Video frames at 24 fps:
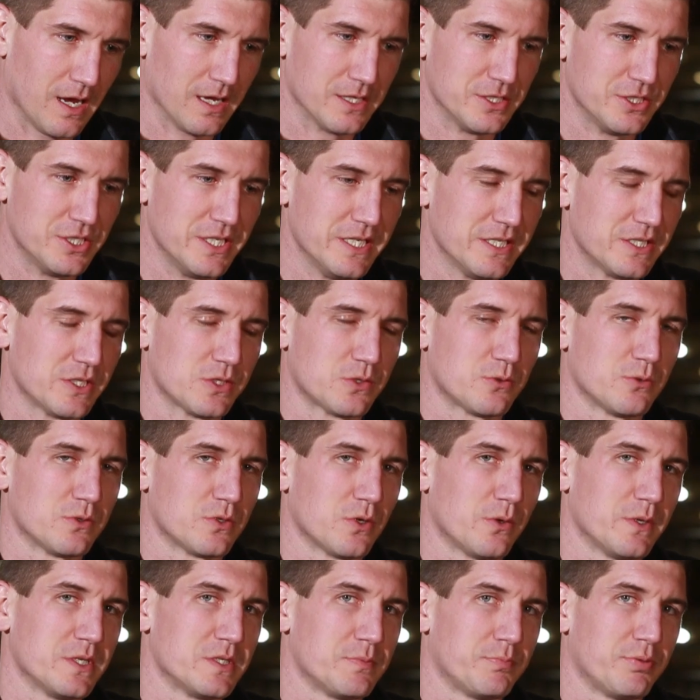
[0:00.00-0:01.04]
Jesus was
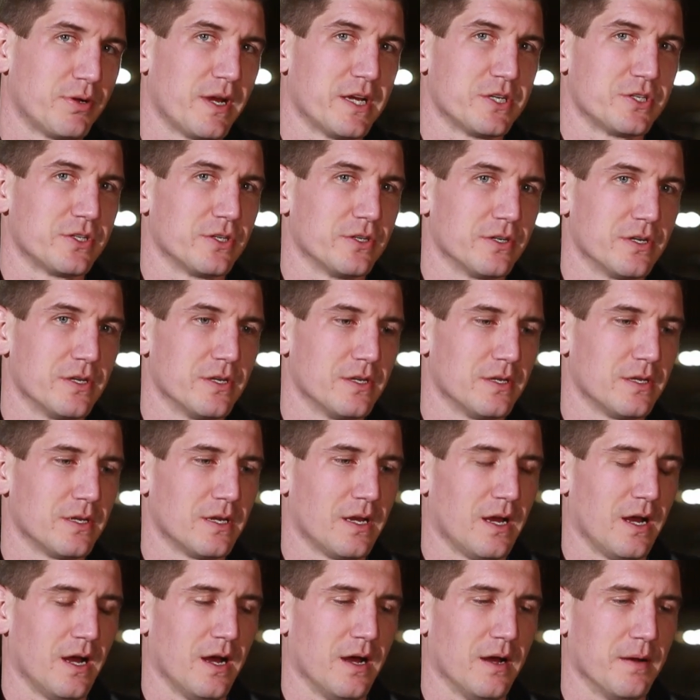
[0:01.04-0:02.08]
always pressured,
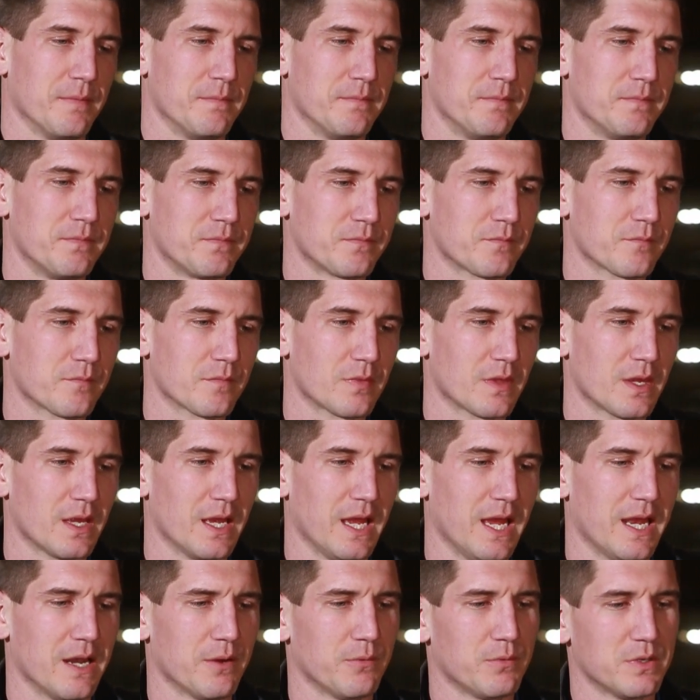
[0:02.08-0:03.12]

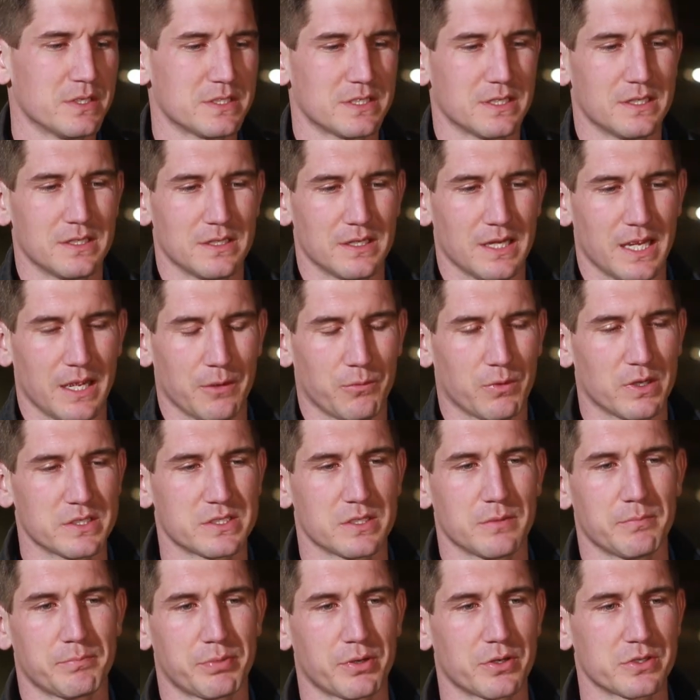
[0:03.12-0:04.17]
and it
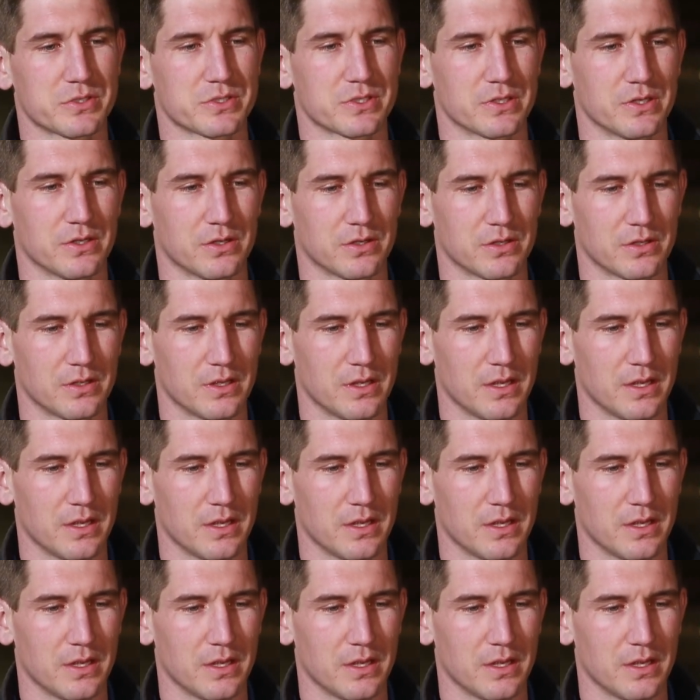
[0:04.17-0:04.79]
wasn't personal.